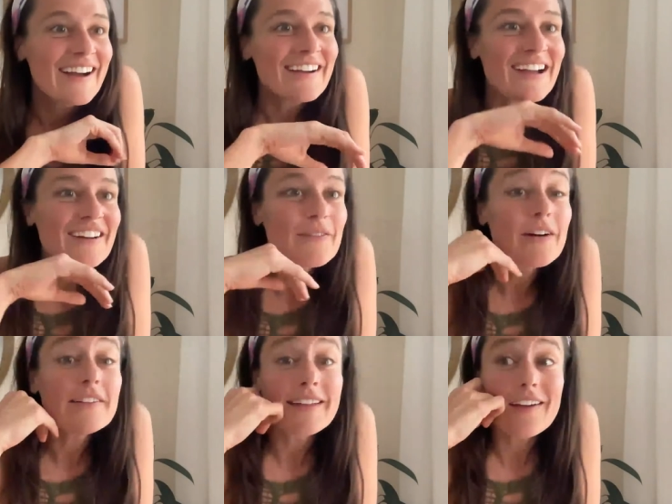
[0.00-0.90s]
All right.
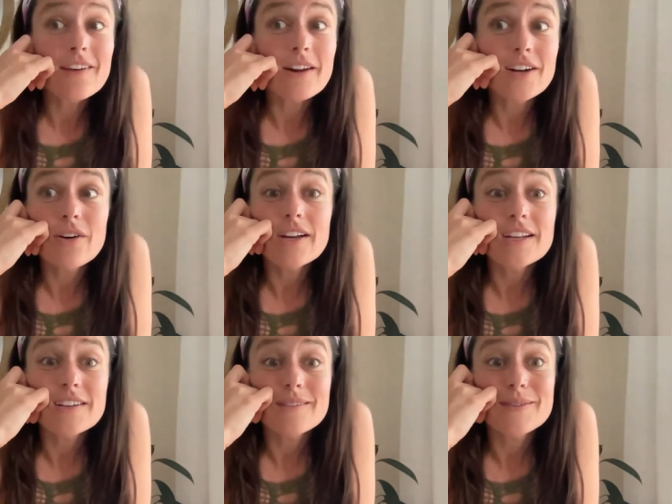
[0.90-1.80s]
Well, now that I know I
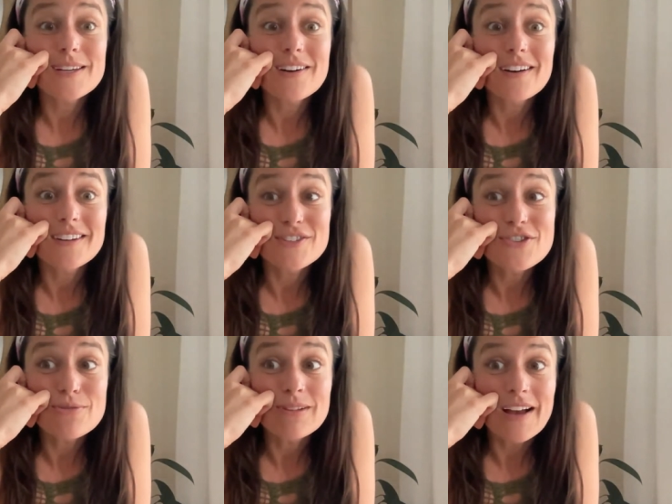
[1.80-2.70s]
can be on
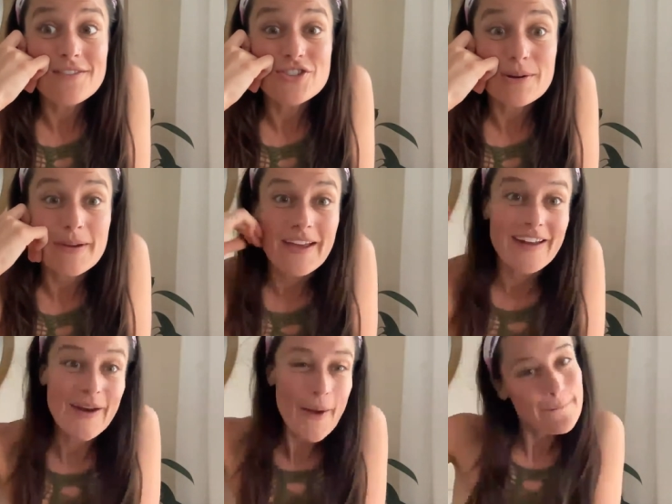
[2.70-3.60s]
YouTube live stream
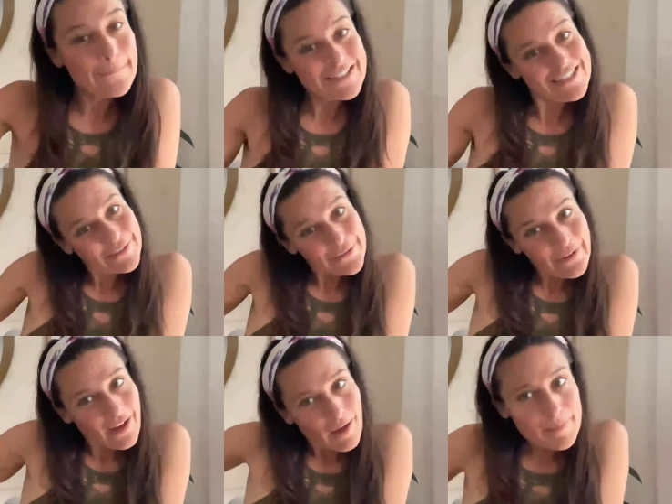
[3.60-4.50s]
again,
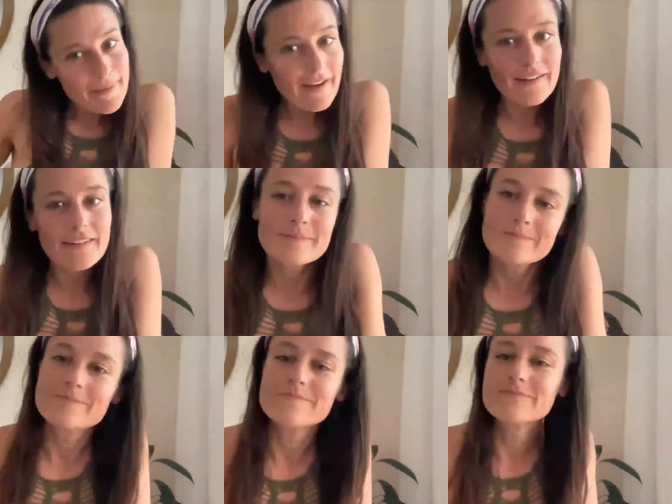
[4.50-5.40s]
I'll be back.
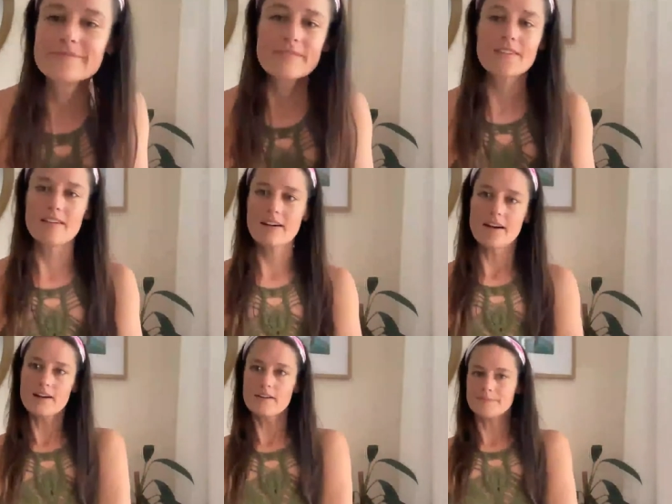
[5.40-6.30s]

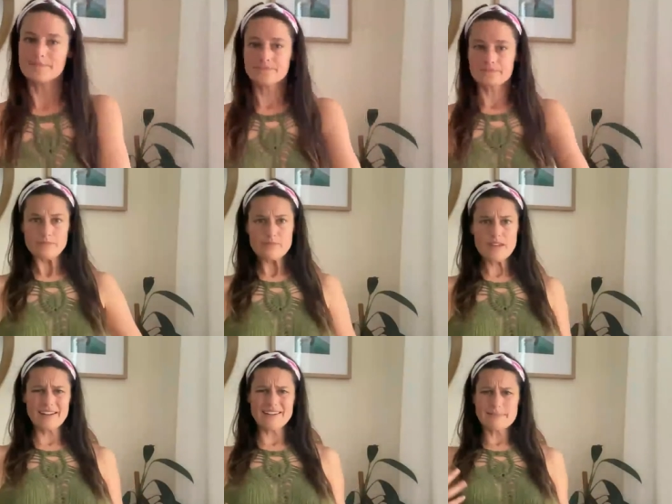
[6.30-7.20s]
I
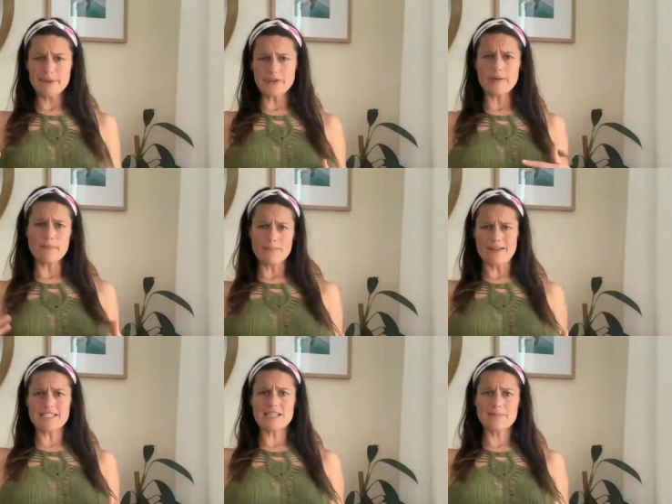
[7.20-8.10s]
need to build up
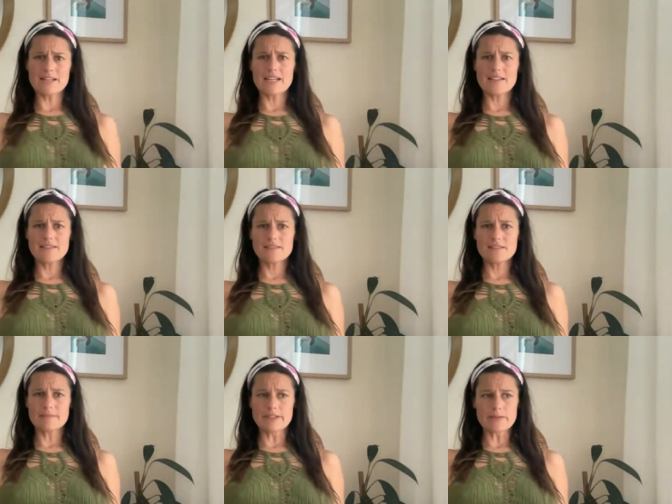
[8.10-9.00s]
momentum again.
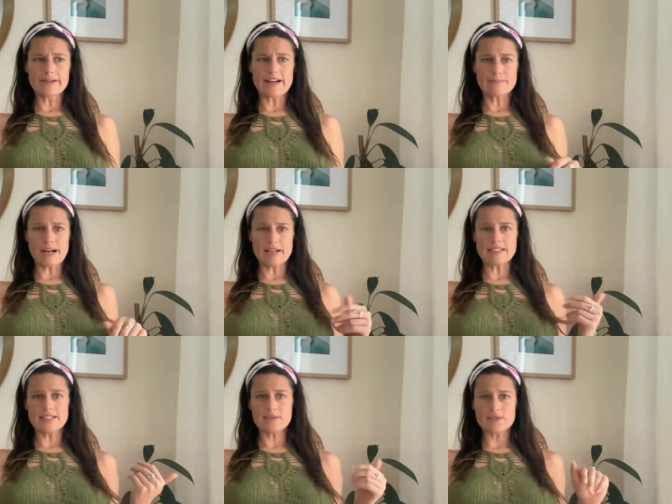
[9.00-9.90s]
I'm a little bit out of
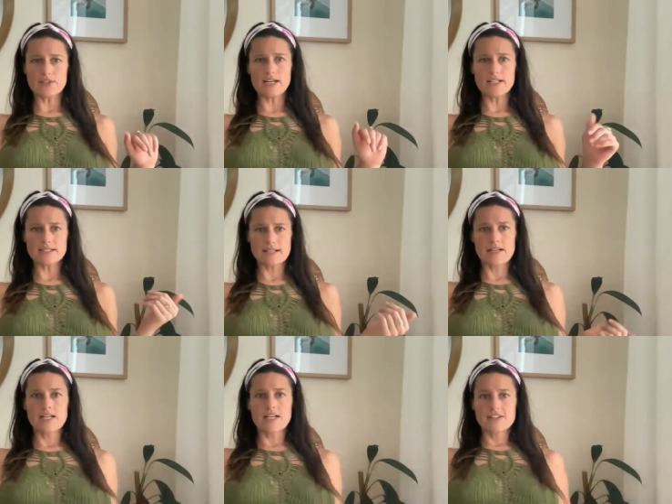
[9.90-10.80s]
practice with you guys.
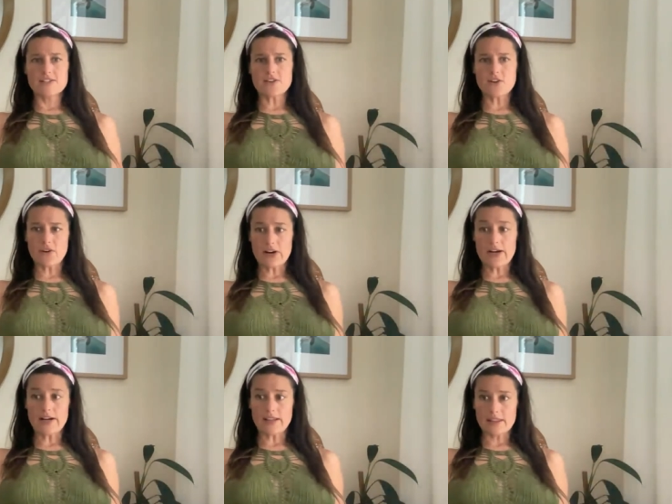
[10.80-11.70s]
So
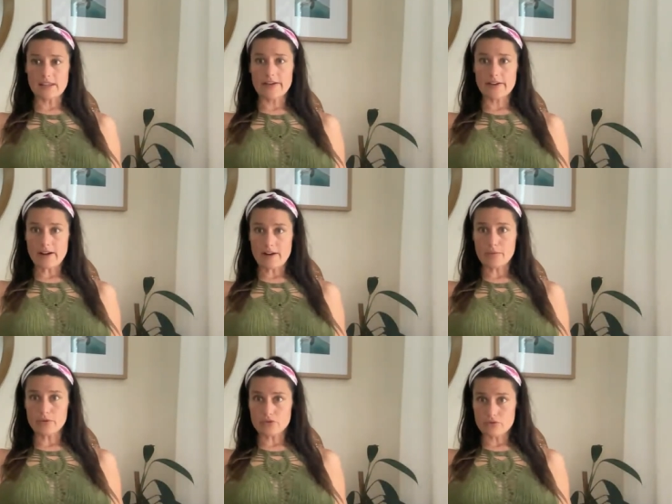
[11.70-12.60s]
I think
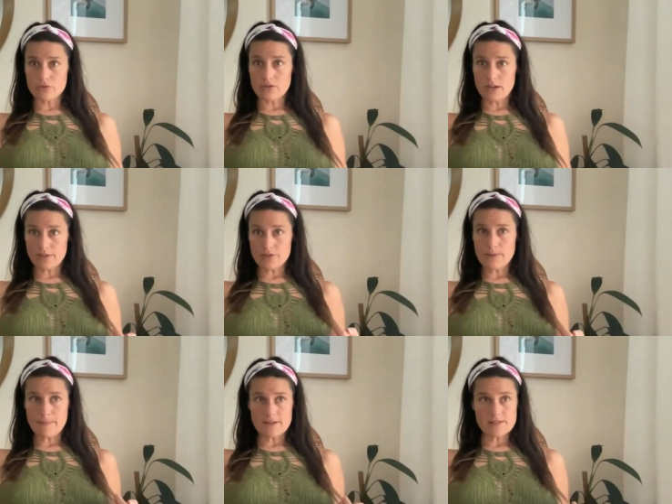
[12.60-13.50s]
I'll do
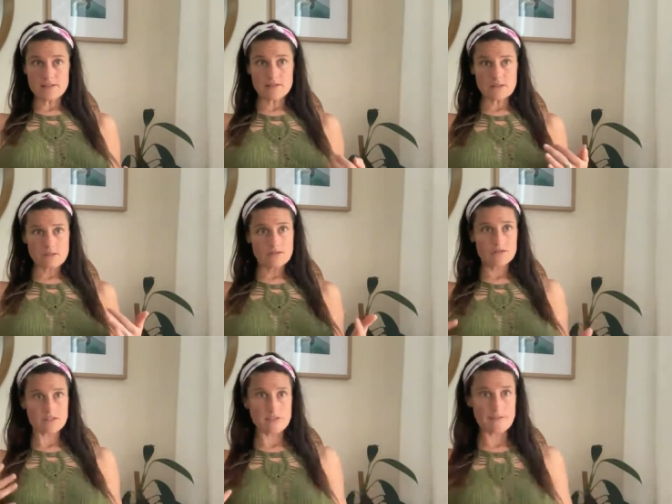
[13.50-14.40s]
my best
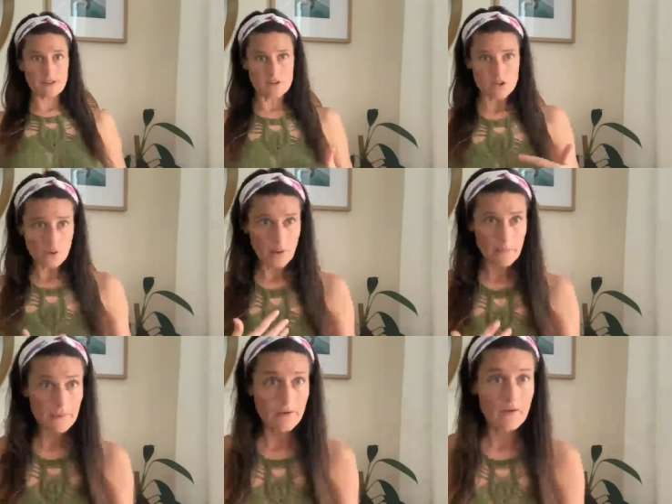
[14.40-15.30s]
to see if I can show up